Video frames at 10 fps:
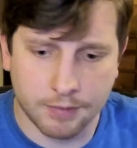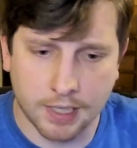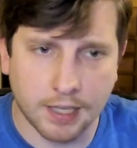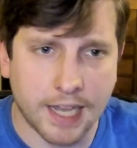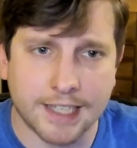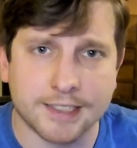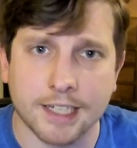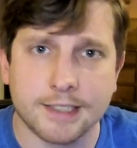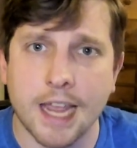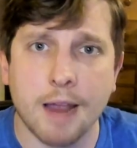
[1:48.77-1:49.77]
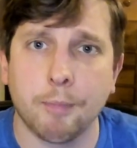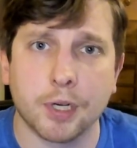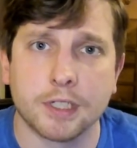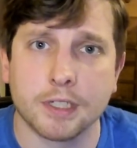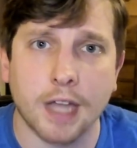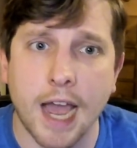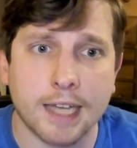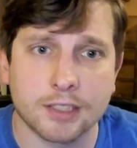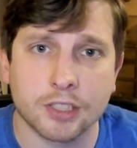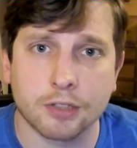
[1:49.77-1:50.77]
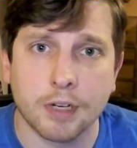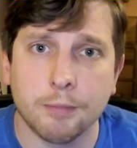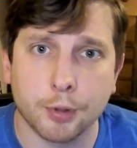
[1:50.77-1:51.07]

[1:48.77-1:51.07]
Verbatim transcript: like it's a tempered glass screen